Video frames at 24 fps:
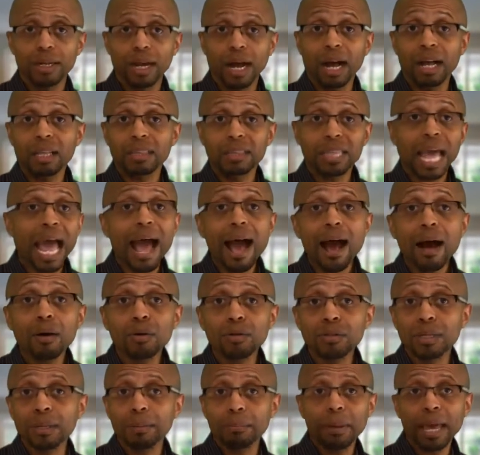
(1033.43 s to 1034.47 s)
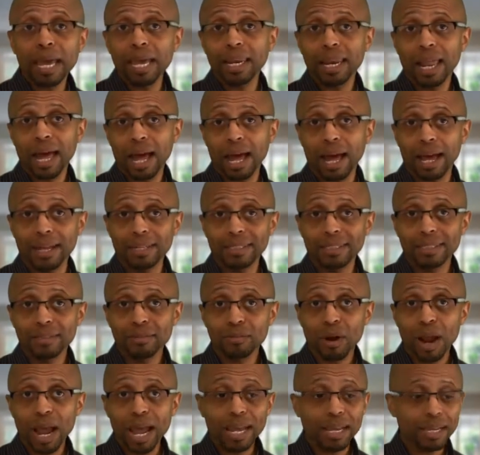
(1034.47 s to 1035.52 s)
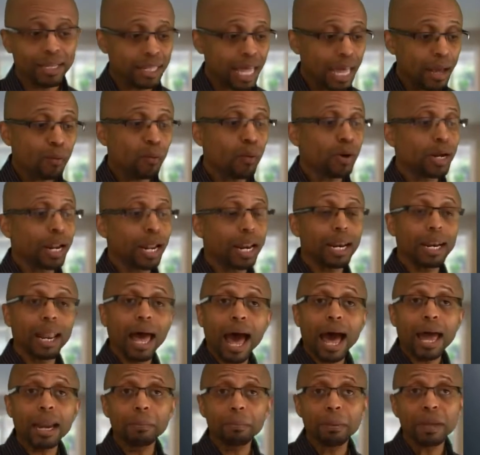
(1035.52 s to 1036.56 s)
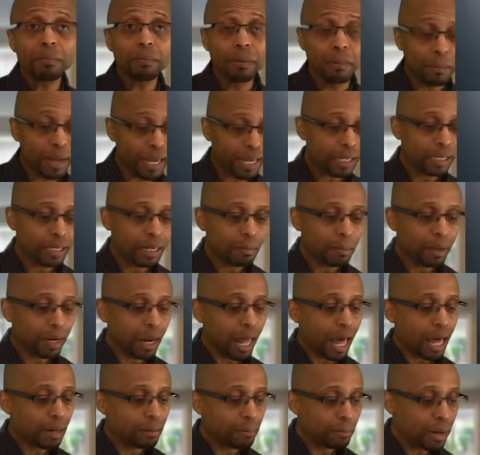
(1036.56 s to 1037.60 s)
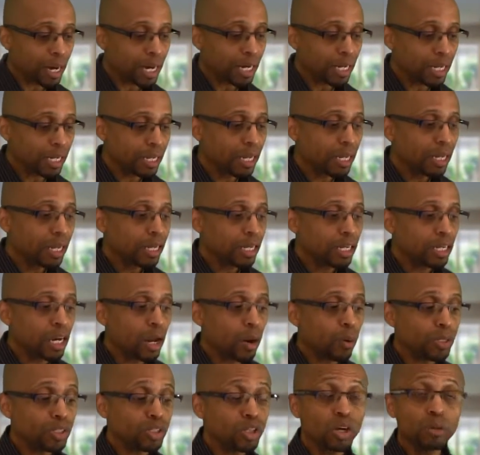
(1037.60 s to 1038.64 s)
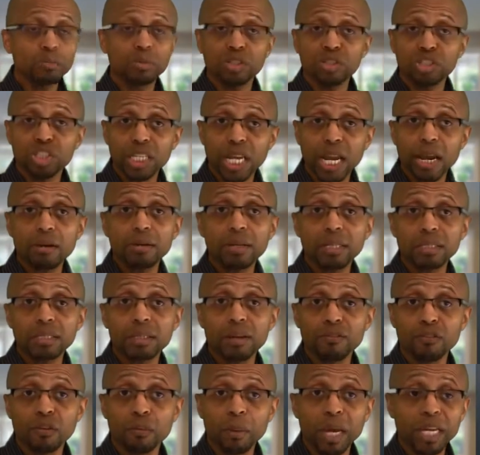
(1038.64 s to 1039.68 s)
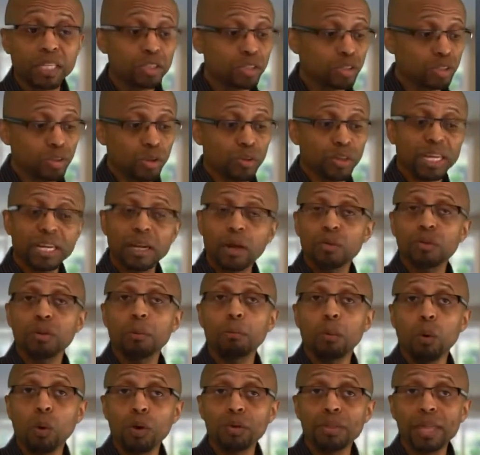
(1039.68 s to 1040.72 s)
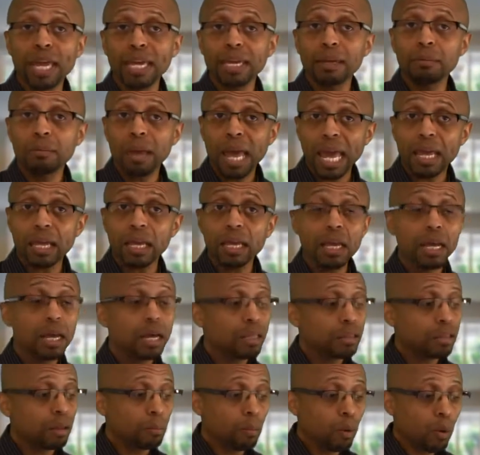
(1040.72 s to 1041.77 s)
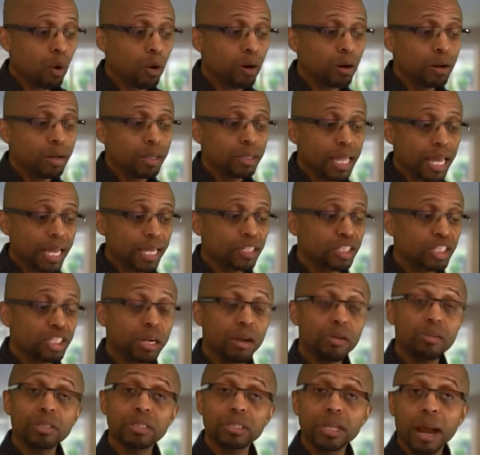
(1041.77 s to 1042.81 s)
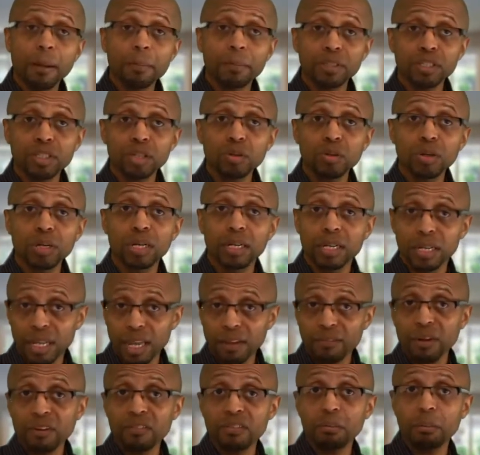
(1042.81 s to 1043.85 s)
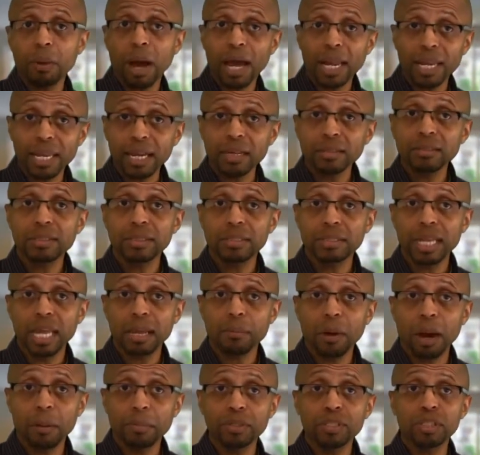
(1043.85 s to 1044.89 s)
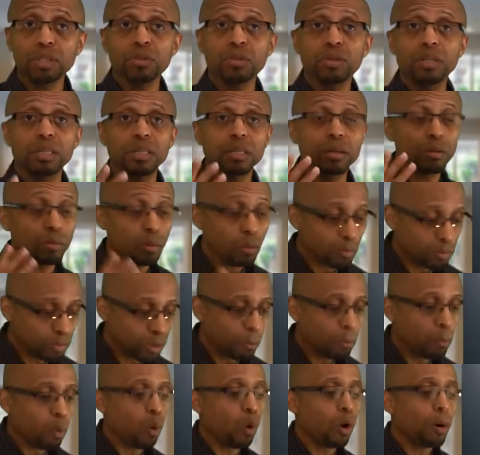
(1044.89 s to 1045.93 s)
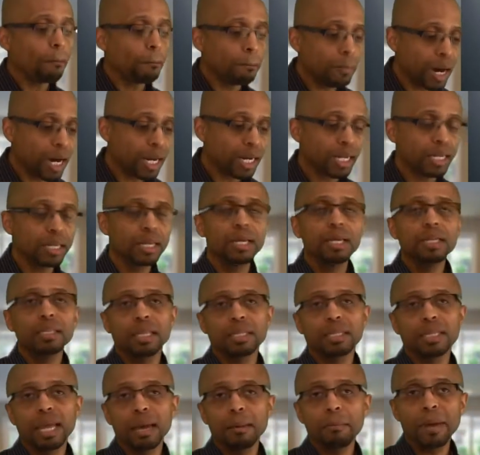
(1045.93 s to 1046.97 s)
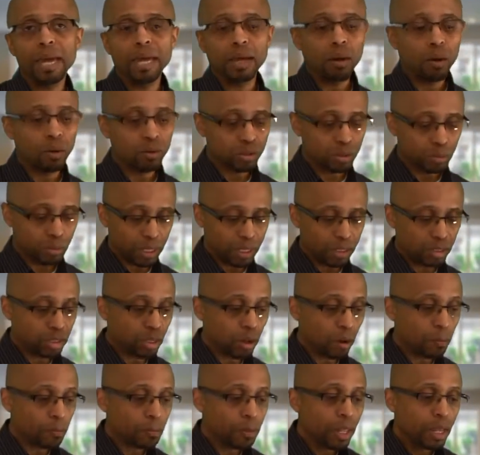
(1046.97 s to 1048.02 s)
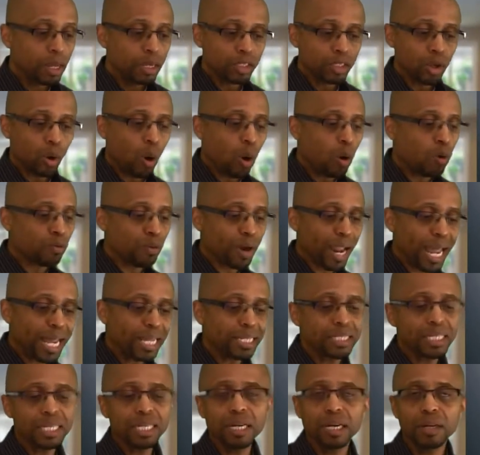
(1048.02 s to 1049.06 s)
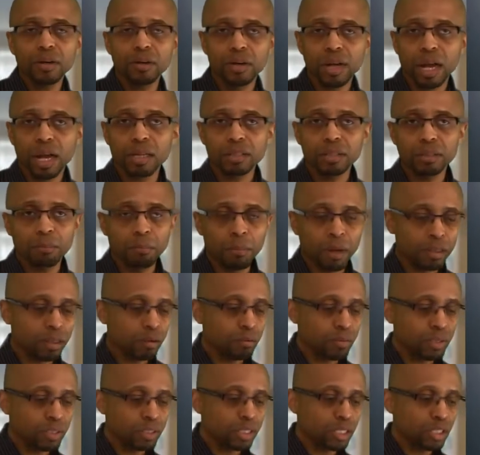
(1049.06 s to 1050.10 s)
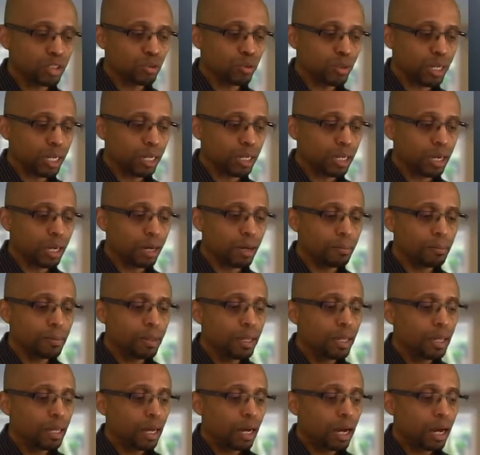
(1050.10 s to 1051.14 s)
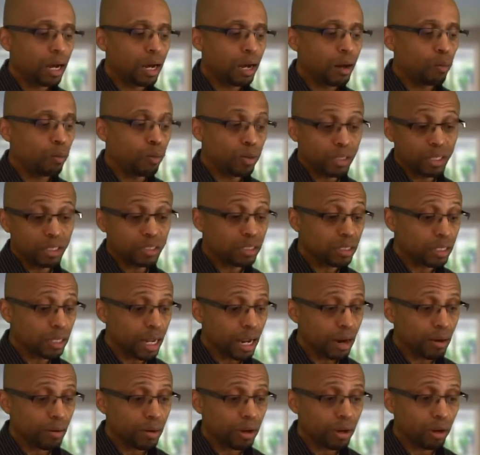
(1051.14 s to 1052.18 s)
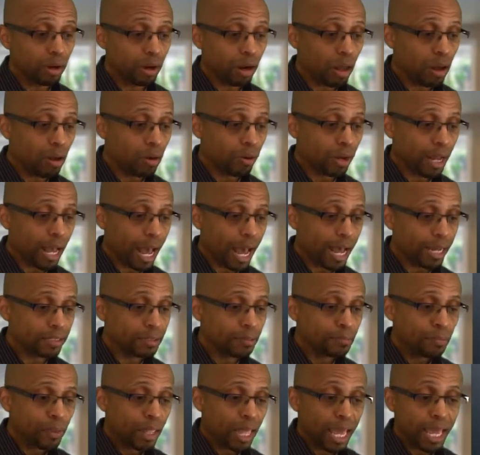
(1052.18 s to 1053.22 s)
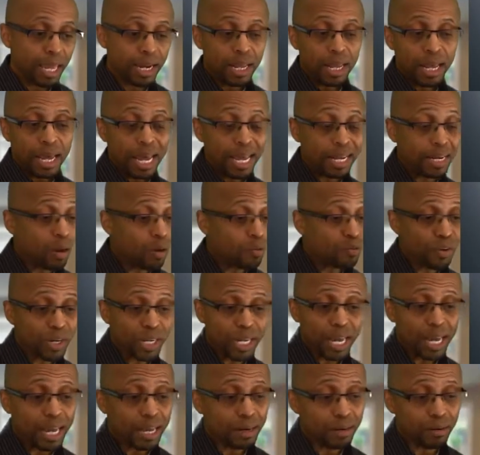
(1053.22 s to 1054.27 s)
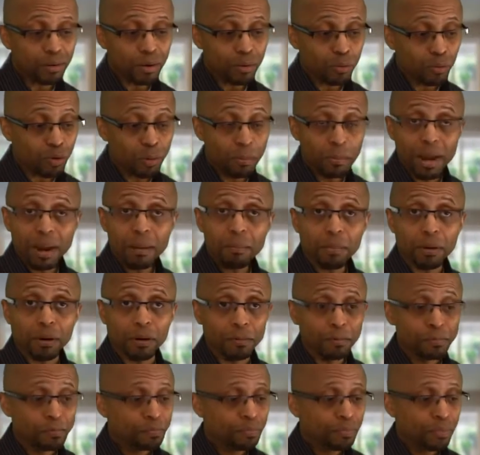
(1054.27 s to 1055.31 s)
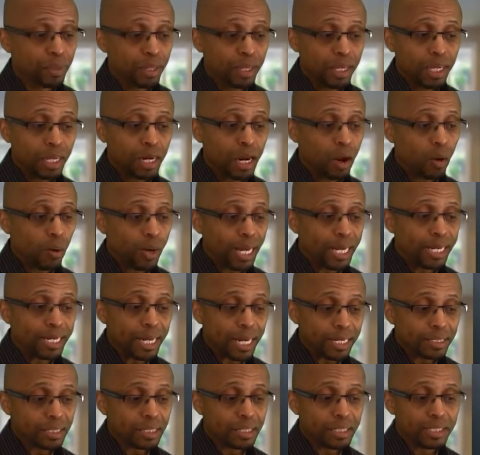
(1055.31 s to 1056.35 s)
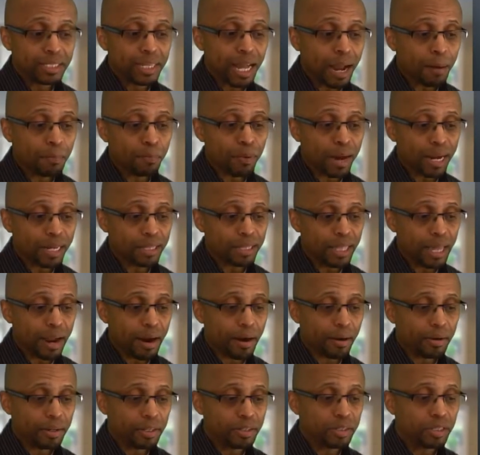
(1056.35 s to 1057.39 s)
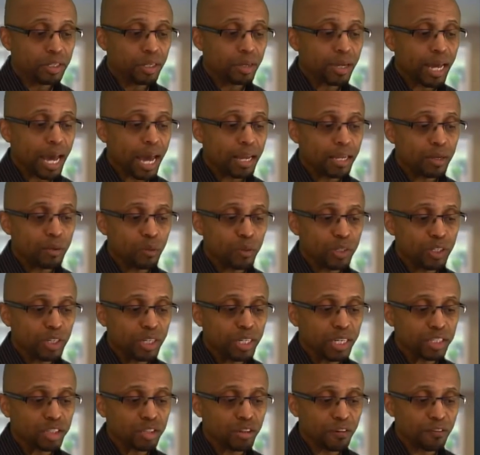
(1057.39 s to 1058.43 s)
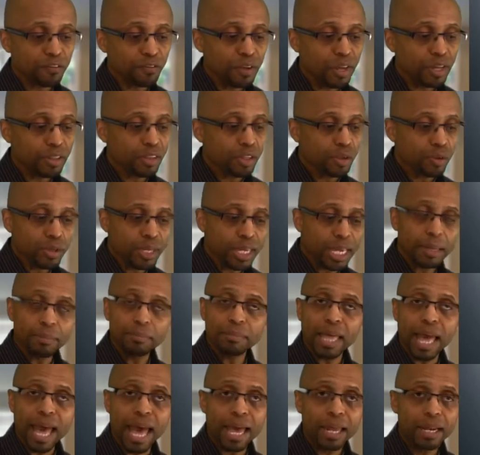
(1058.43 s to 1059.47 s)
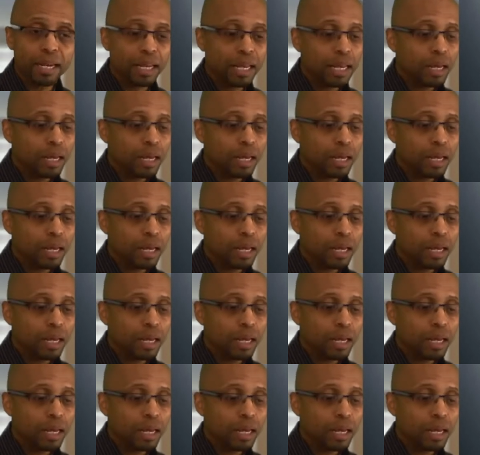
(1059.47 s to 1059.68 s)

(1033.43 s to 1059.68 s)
1,000 pay lines, right? They want a lot of people making them a lot of money, in terms of sharing this information. So they know the more they can make, the more they can share this opportunity to give everybody else the same opportunity, the more money that they'll make ultimately. So over $1,800 a monthly residual income with this scenario alone, guys. And don't forget, remember, it doesn't stop right there. You still got, when you get your 5th, you keep that.